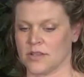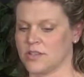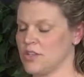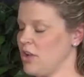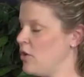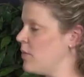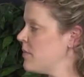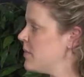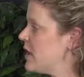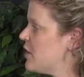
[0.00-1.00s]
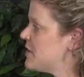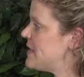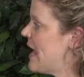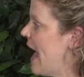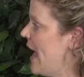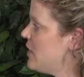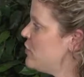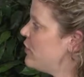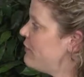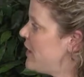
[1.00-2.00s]
So here's the Add
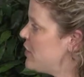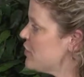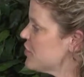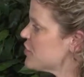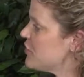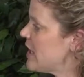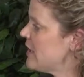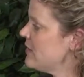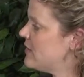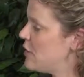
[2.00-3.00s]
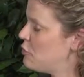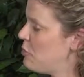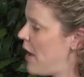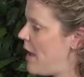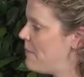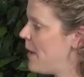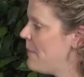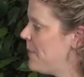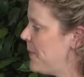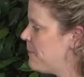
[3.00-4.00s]
New Offender screen that will pop
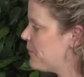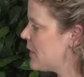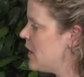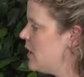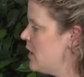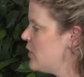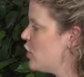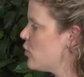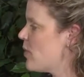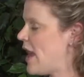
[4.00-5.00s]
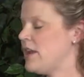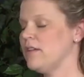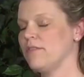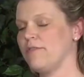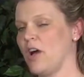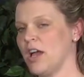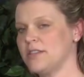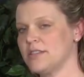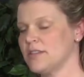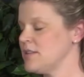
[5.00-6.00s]
up. The red
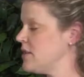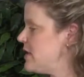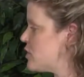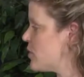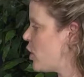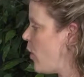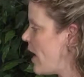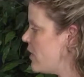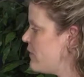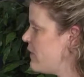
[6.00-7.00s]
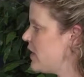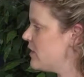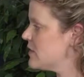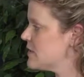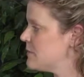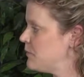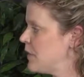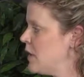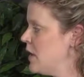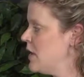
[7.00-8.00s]
font is required fields.
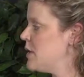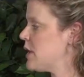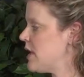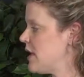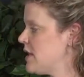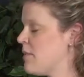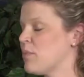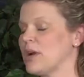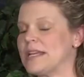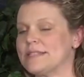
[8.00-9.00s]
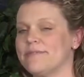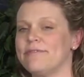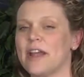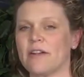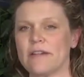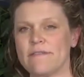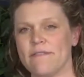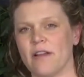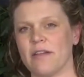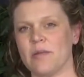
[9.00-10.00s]
The kit number is very,
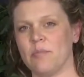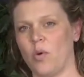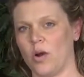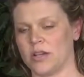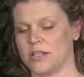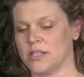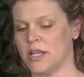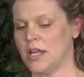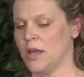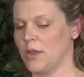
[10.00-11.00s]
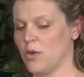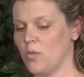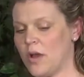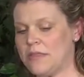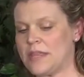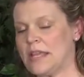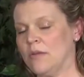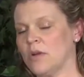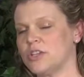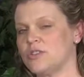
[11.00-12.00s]
very important. The one thing
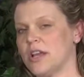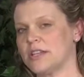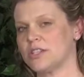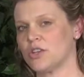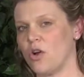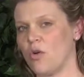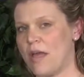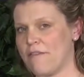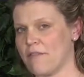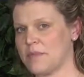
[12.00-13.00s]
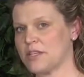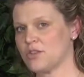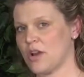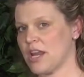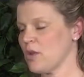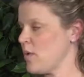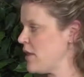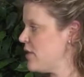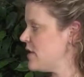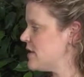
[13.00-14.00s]
I want you guys to go away from this training
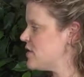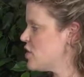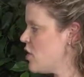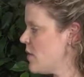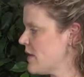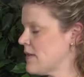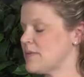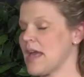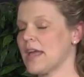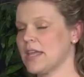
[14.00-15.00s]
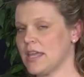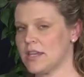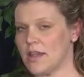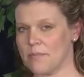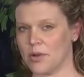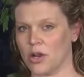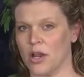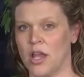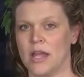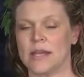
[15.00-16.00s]
with is knowing that that kit
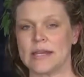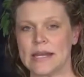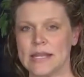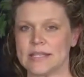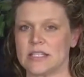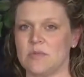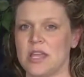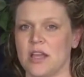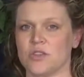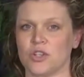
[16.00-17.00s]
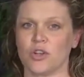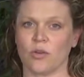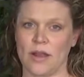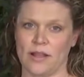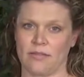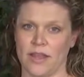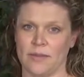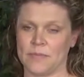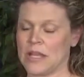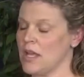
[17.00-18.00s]
number needs to be entered correctly.
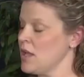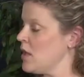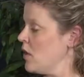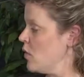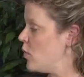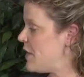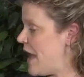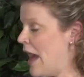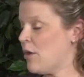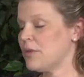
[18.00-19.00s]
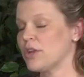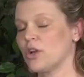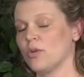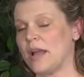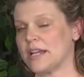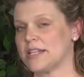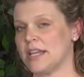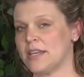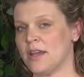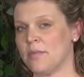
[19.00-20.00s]
Without the correct
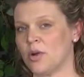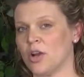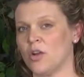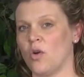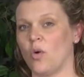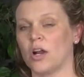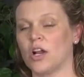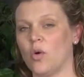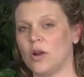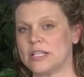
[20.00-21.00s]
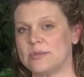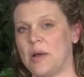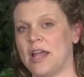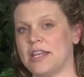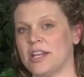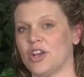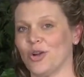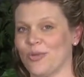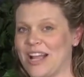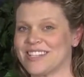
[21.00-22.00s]
kit number or a corresponding
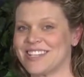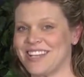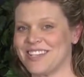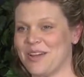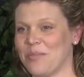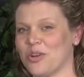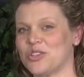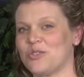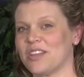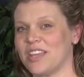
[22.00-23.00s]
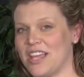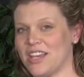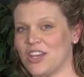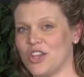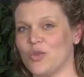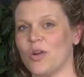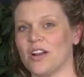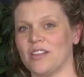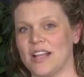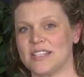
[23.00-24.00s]
correct kit number to the kit you are
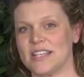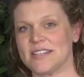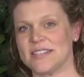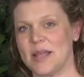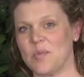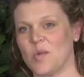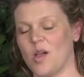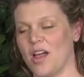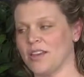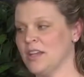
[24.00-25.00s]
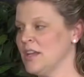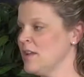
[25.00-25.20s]
collecting a sample on,